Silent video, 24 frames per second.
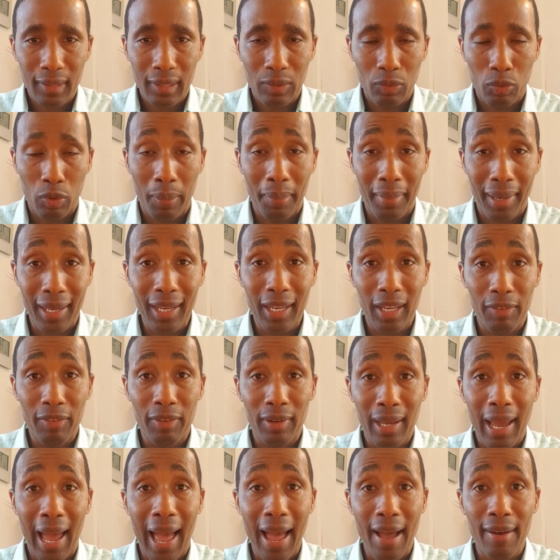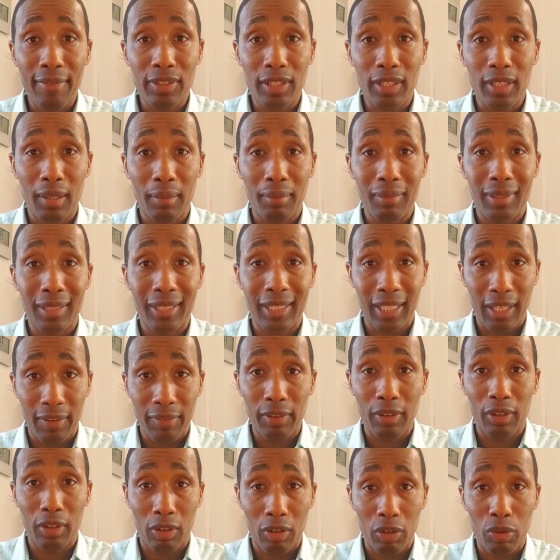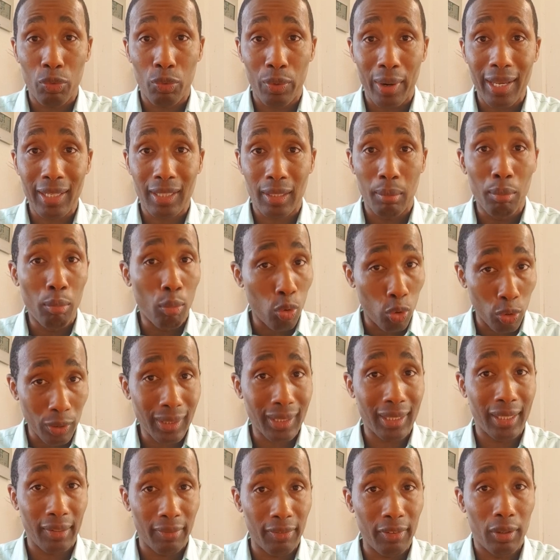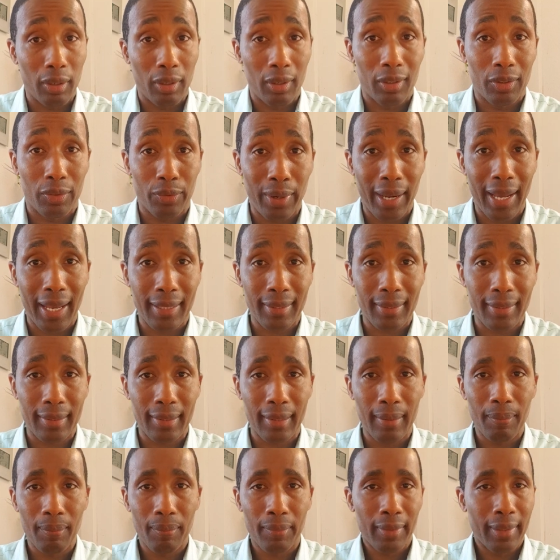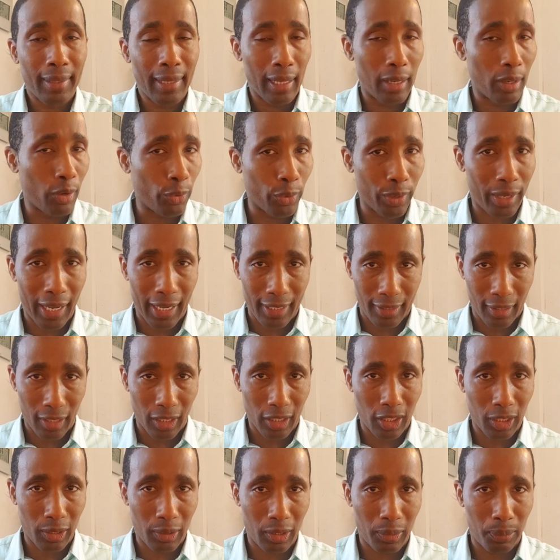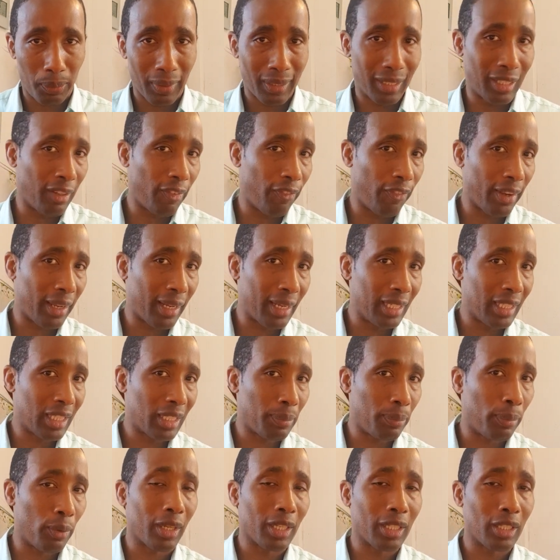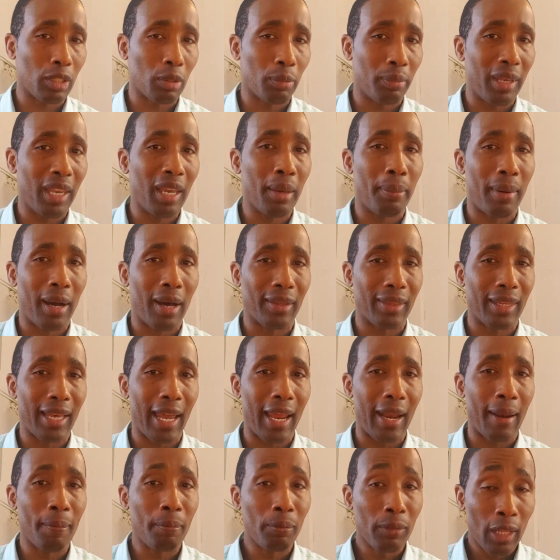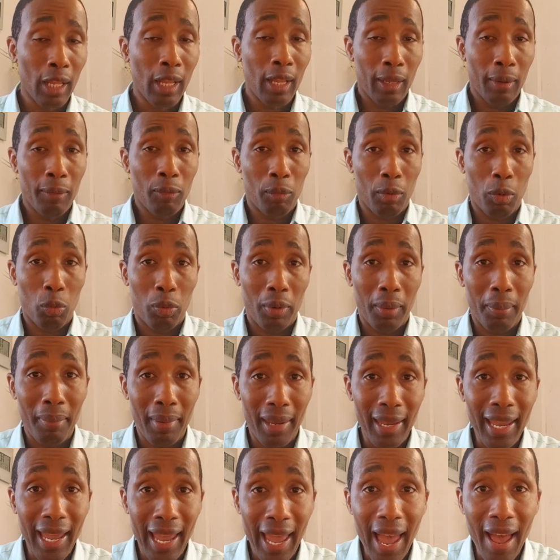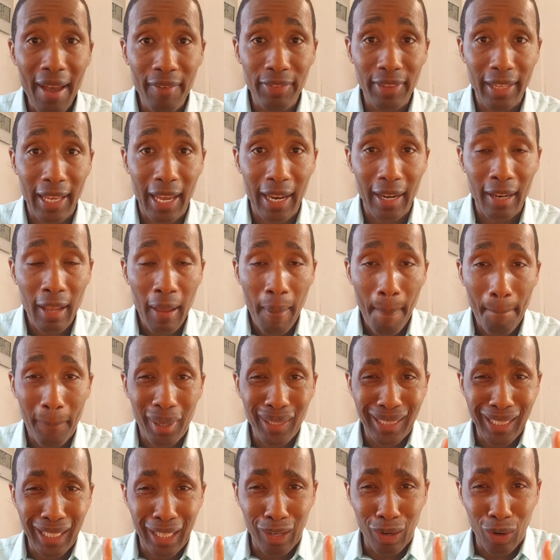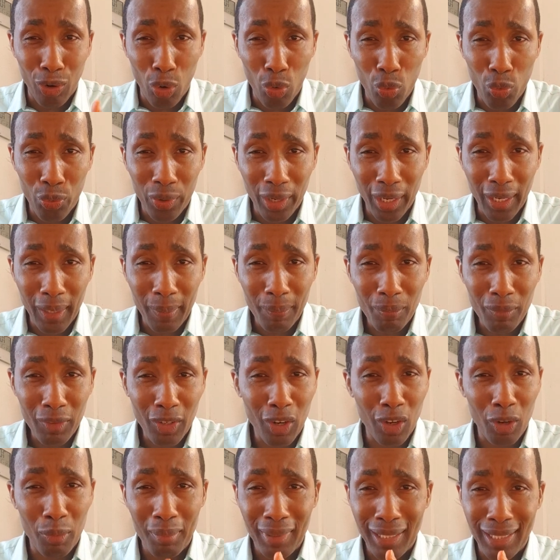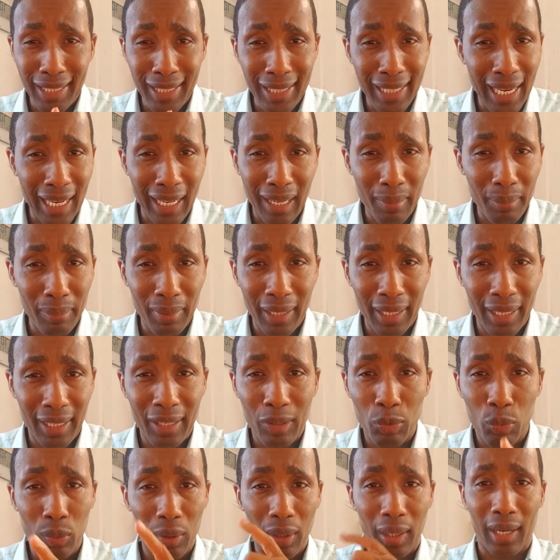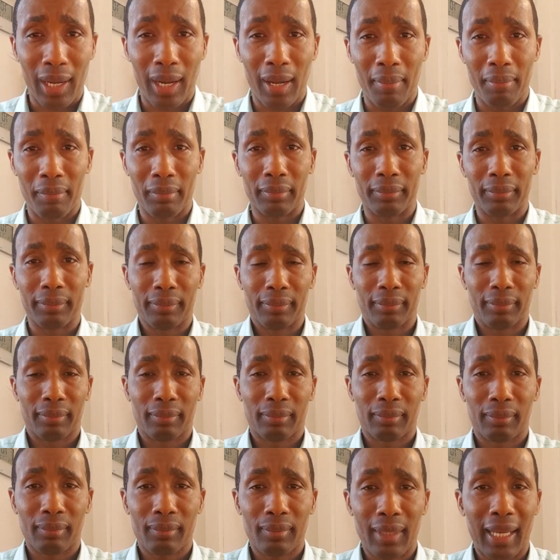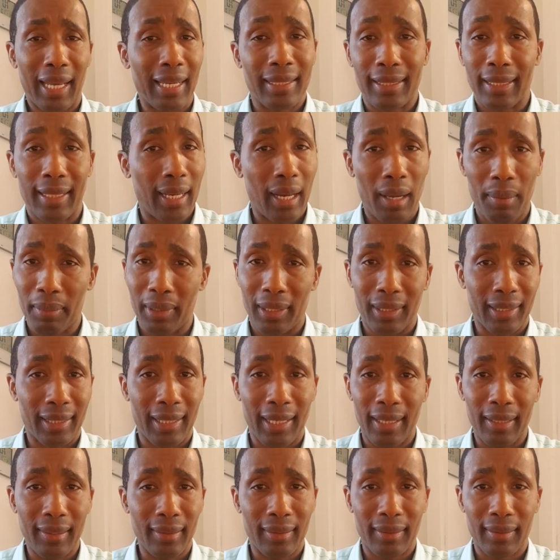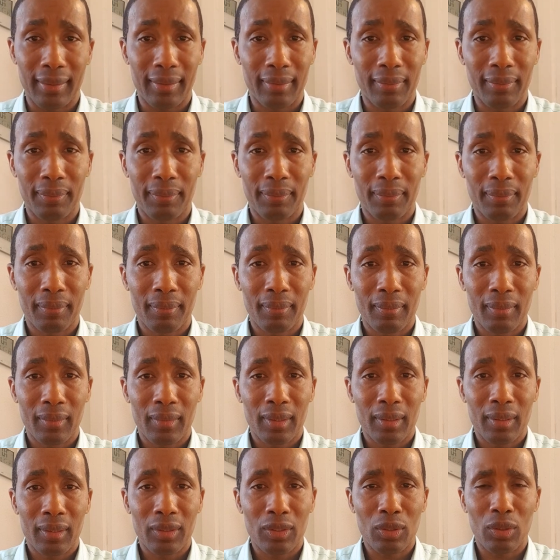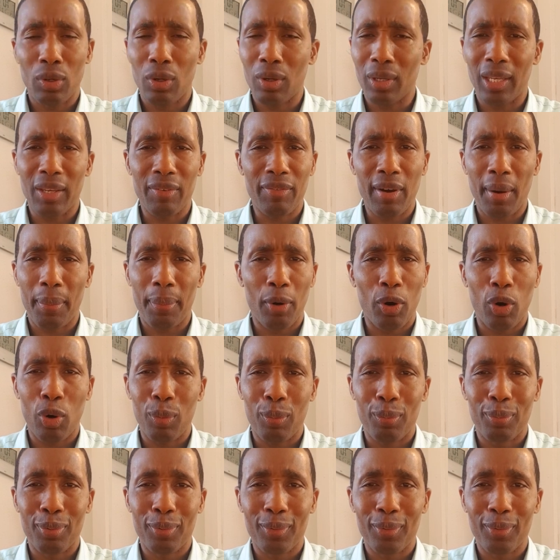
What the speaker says: We may even have some civil unrest, more civil unrest. The Lord has not specifically spoken to me about that. But we may have that. But the glory unmistakably will come. It's coming, saints. So don't give up hope.